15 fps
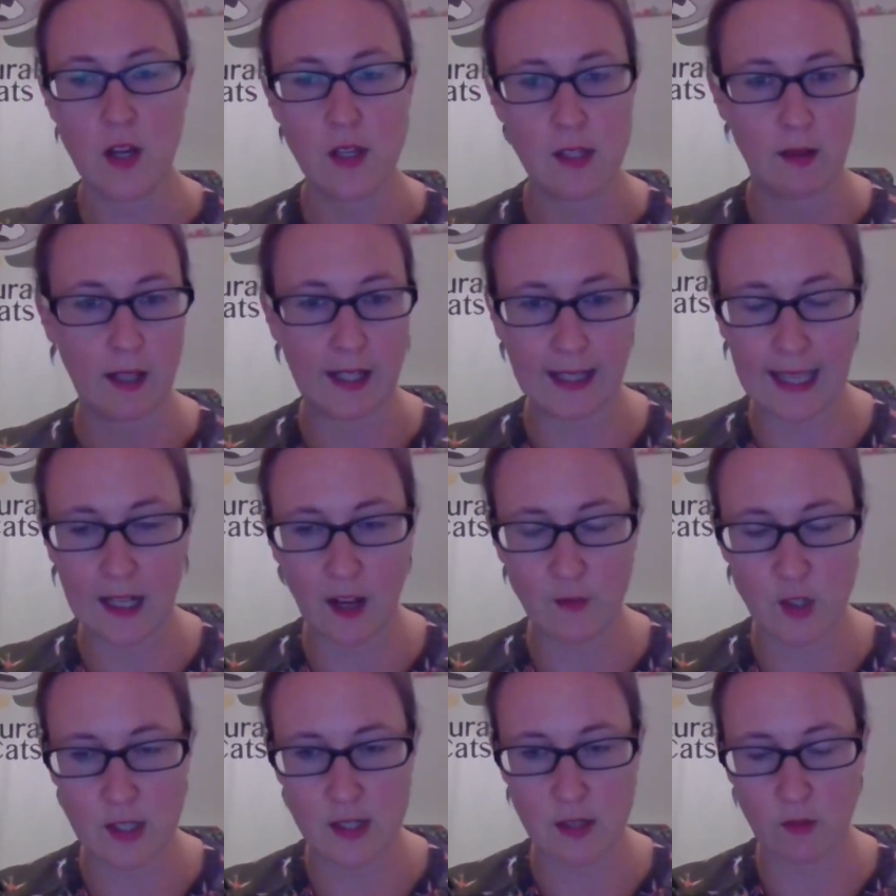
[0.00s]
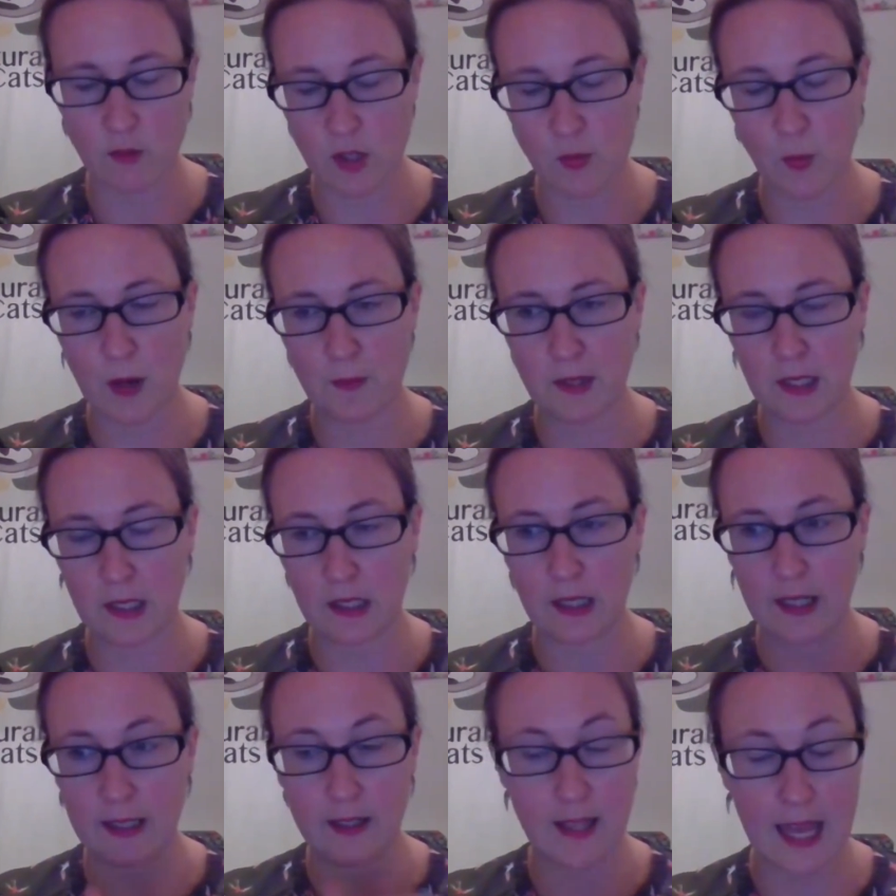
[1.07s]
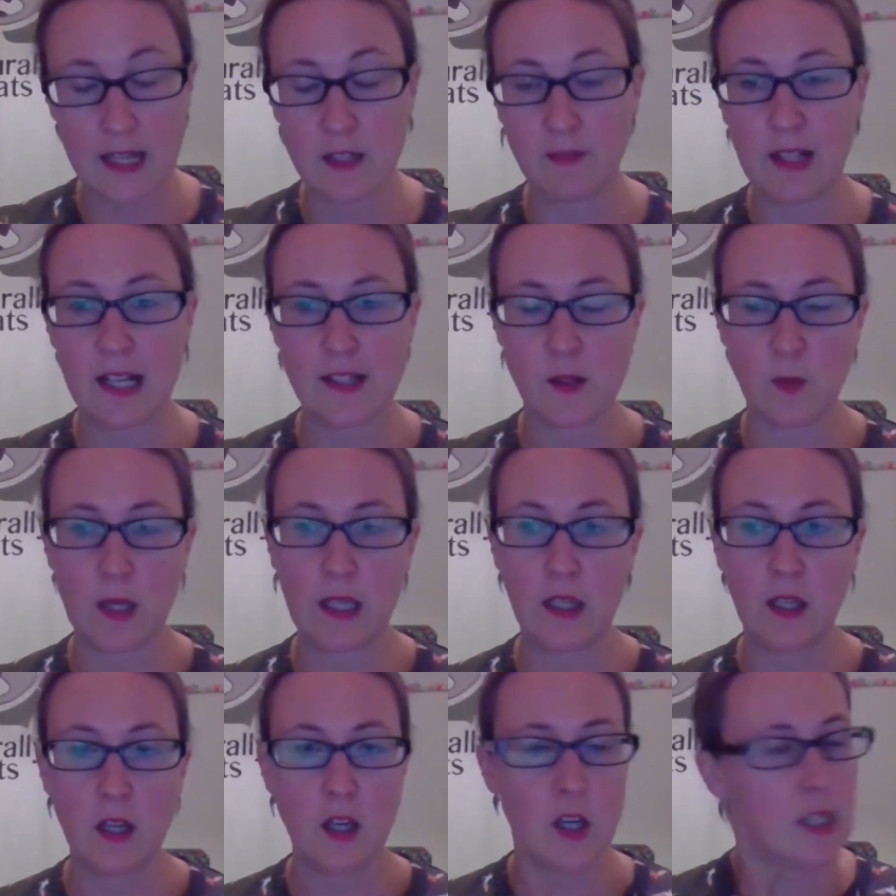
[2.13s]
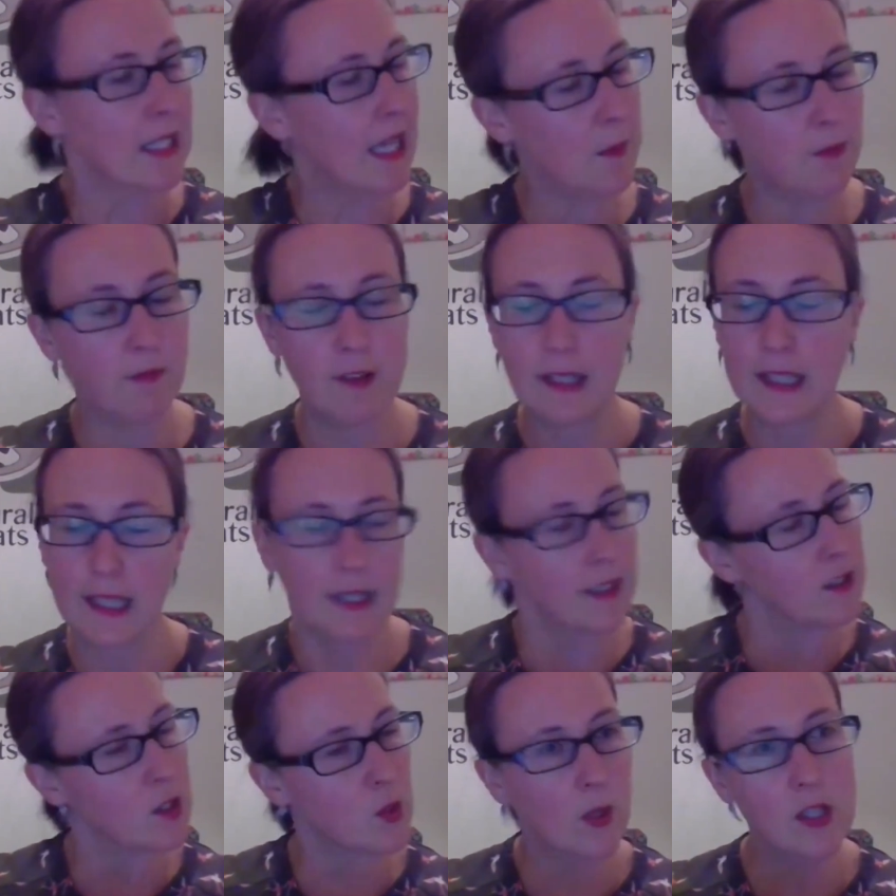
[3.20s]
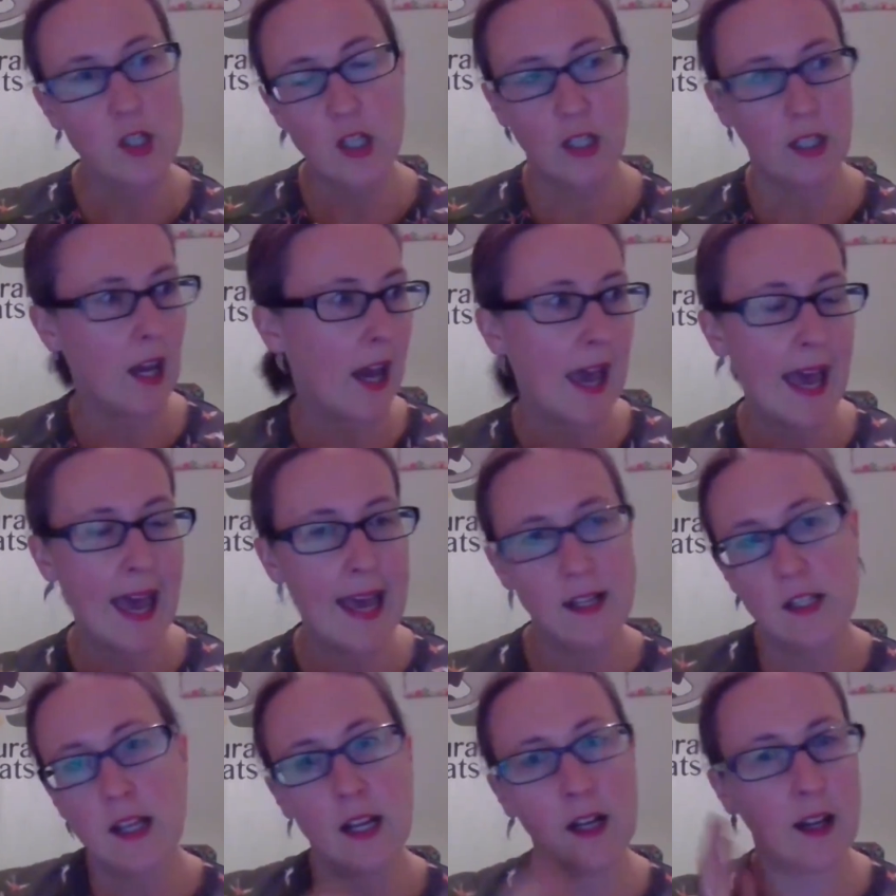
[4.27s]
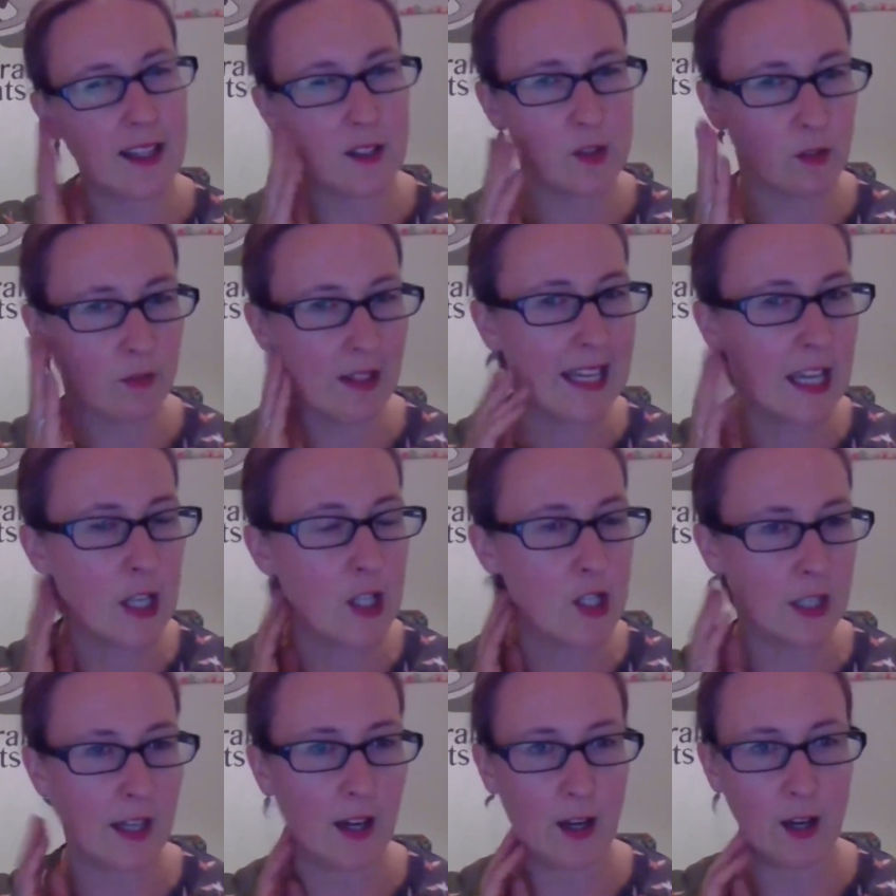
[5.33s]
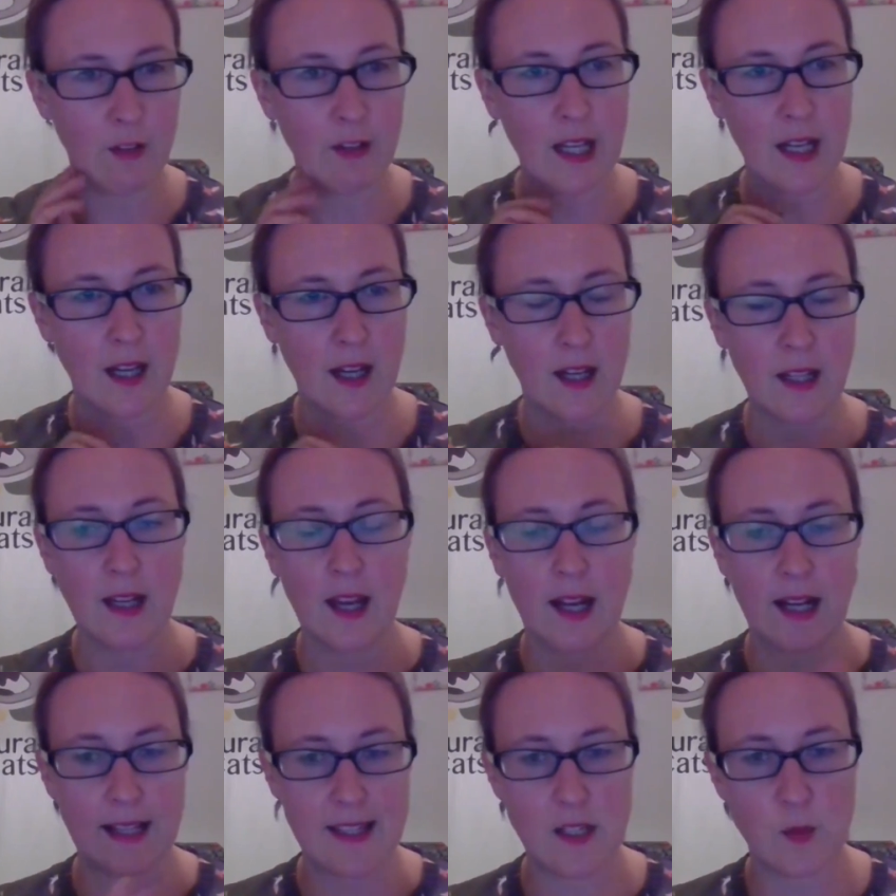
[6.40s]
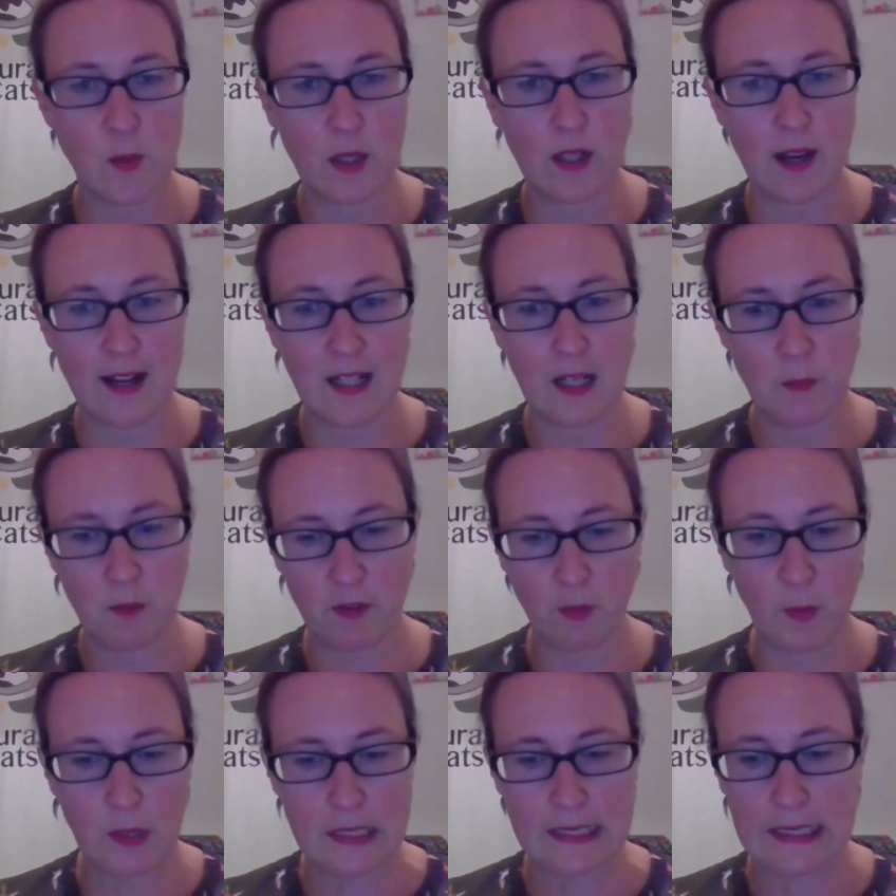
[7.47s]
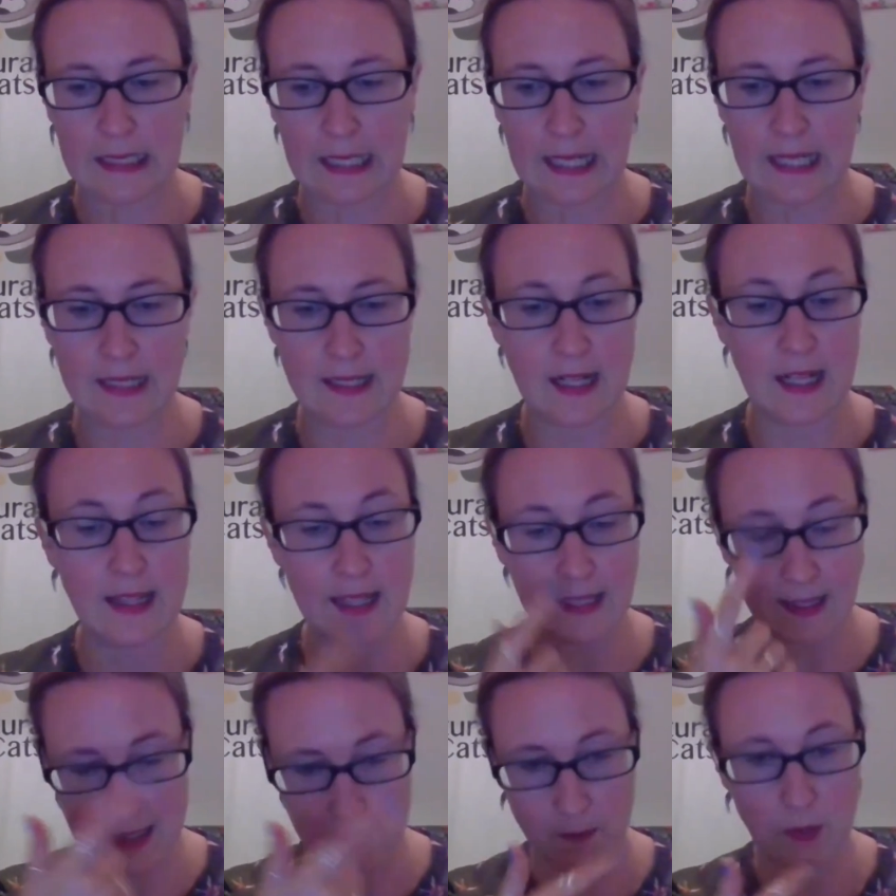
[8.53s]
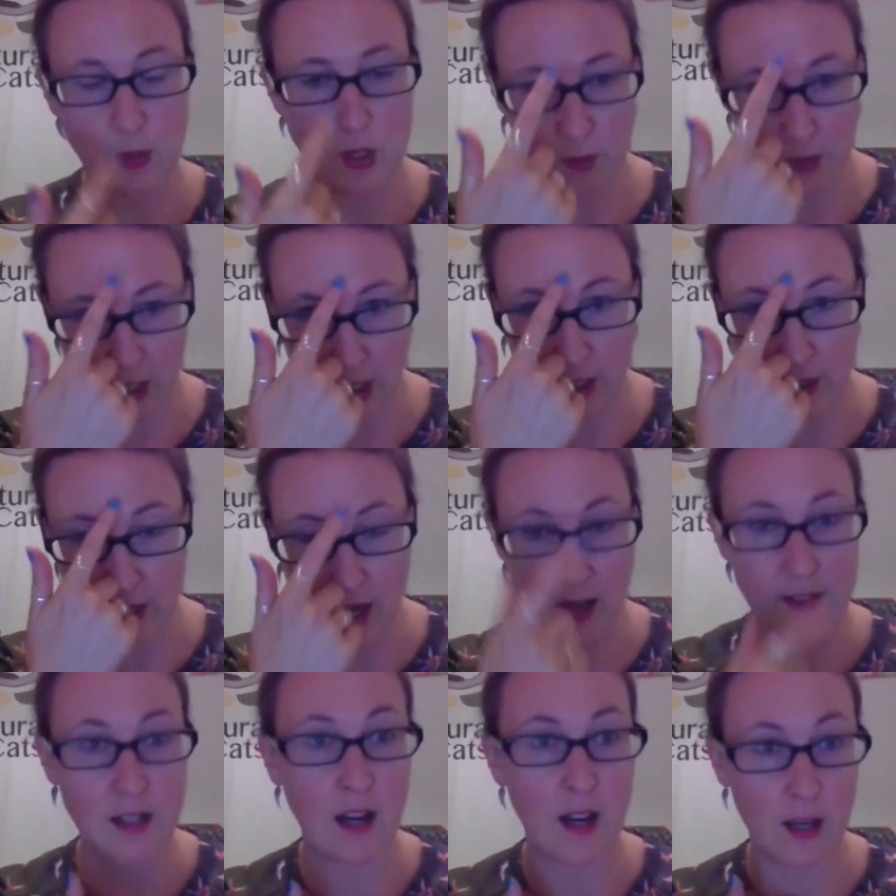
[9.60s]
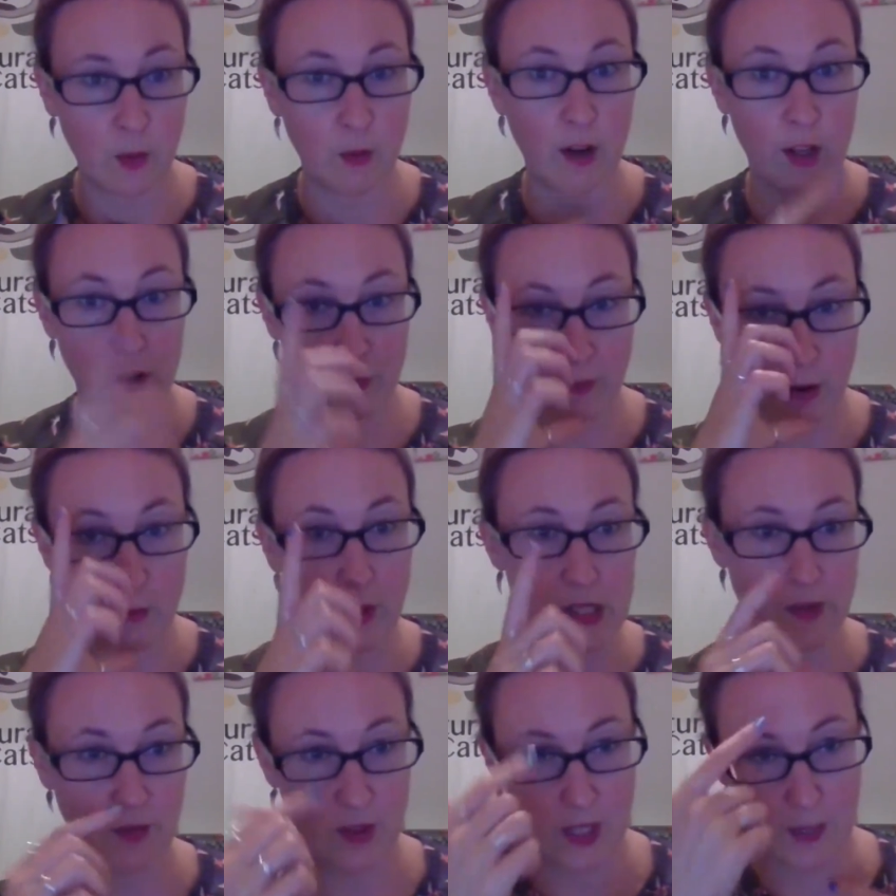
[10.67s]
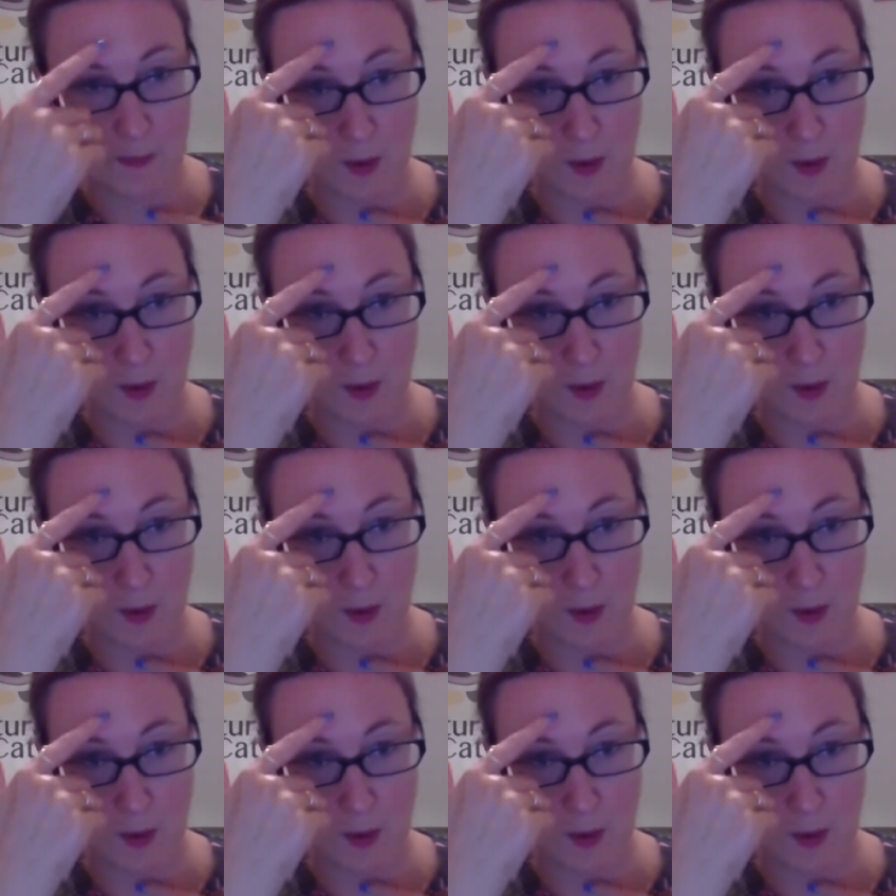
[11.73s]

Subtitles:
So again, I've just worked with a client at the end of last week. She kept flicking and twitching her head and itching at her ear. And I said to her guardian before we did the cleanse that I think there's something to do with her third eye or her throat, because if you think